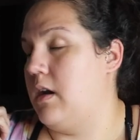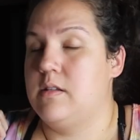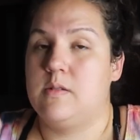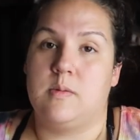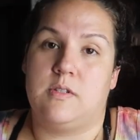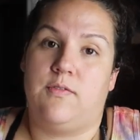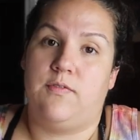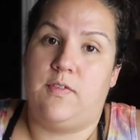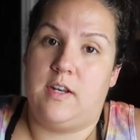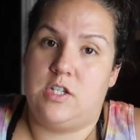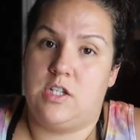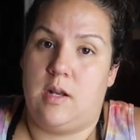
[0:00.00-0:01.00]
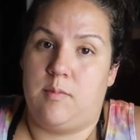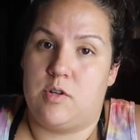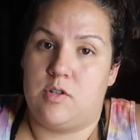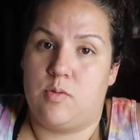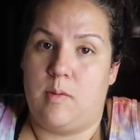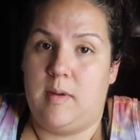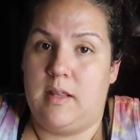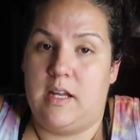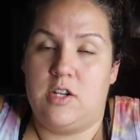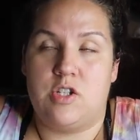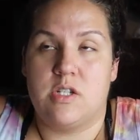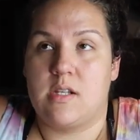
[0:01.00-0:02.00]
rest was finishing up their swimming.
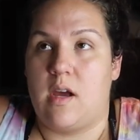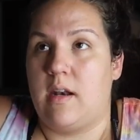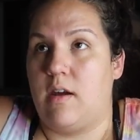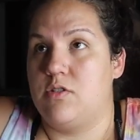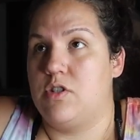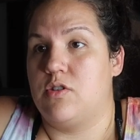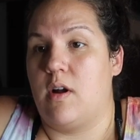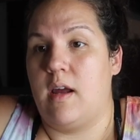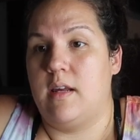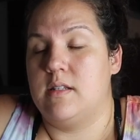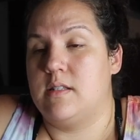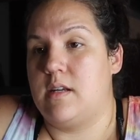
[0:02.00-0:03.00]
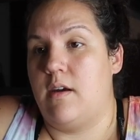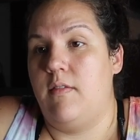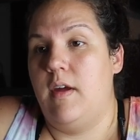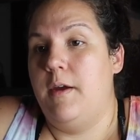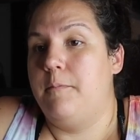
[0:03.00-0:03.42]
They'd just gotten out to dry and stuff.